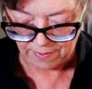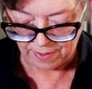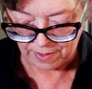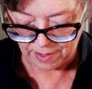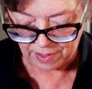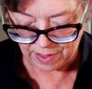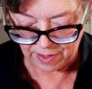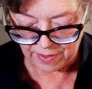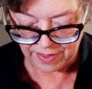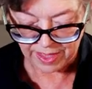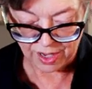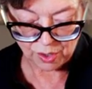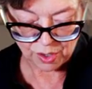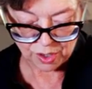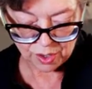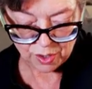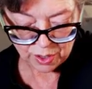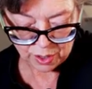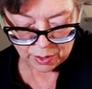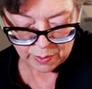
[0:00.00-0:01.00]
Uh, they'll
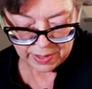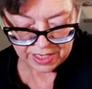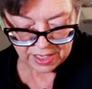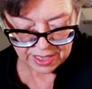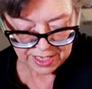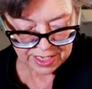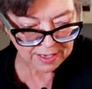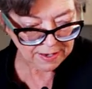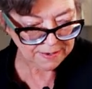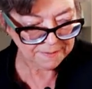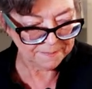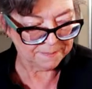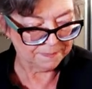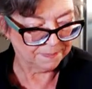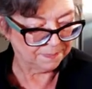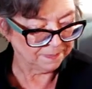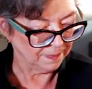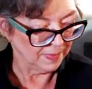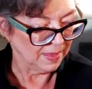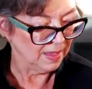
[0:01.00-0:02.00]
cook quickly.
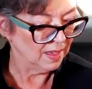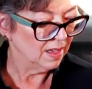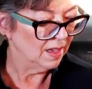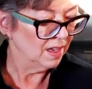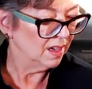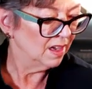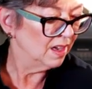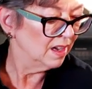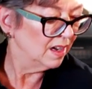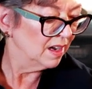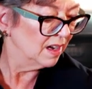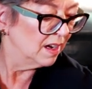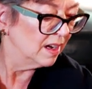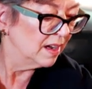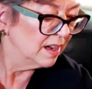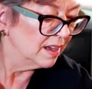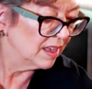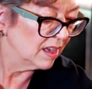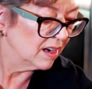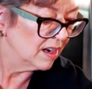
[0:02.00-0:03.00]

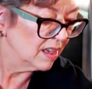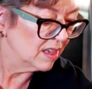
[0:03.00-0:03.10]
It